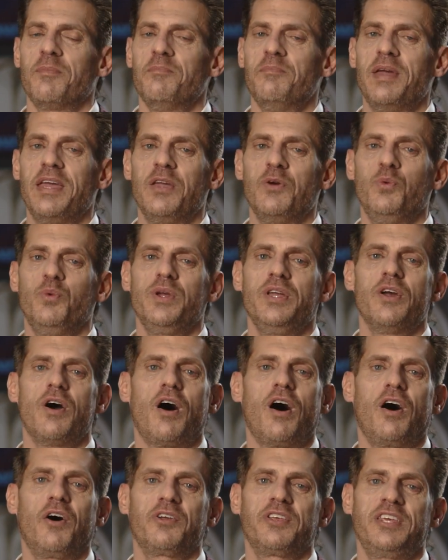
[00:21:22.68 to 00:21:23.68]
May we
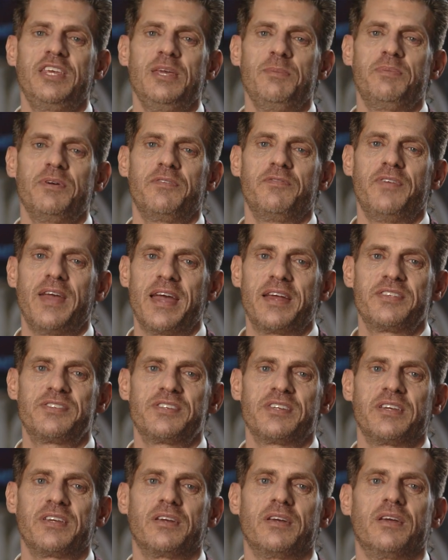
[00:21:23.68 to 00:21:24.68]
all keep
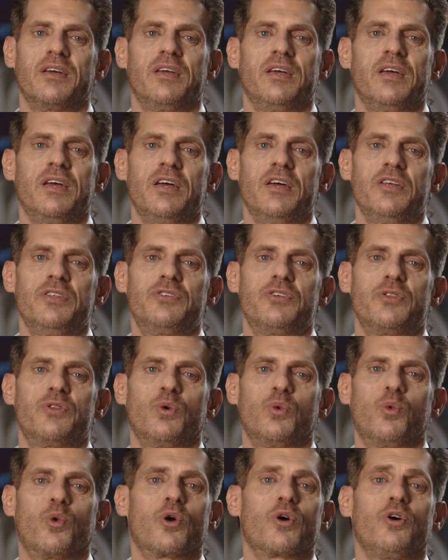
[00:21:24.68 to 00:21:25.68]
advancing to
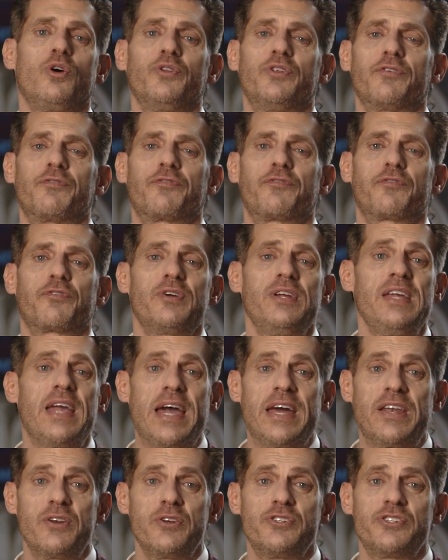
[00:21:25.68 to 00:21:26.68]
the world of free
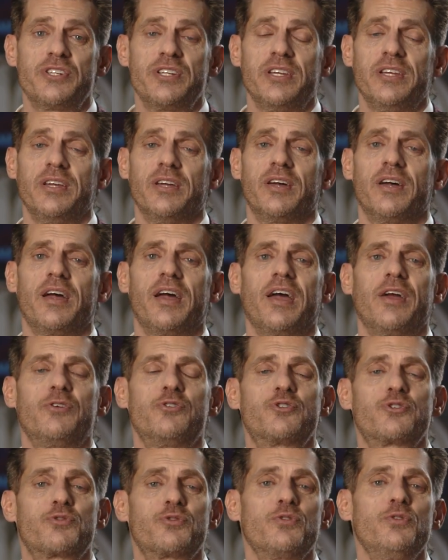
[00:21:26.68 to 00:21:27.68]
energy and
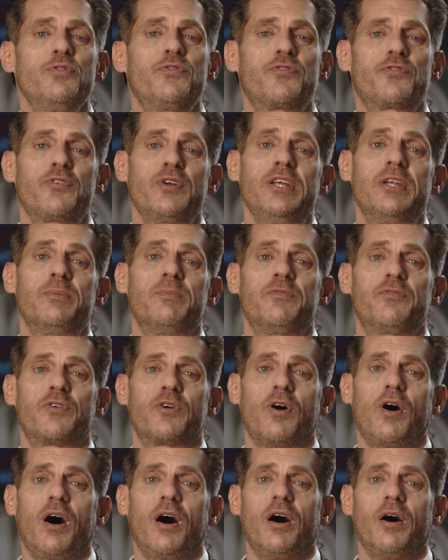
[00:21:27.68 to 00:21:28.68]
true freedom
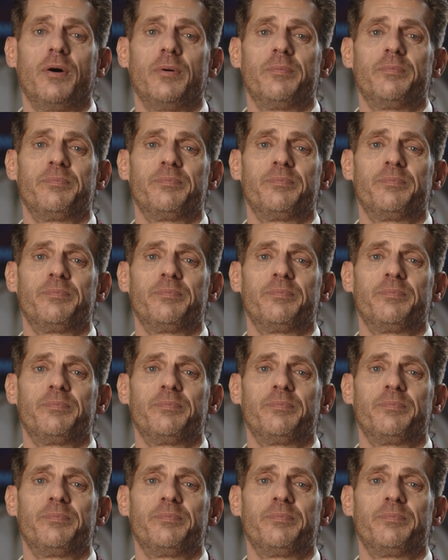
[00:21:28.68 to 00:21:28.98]
for all.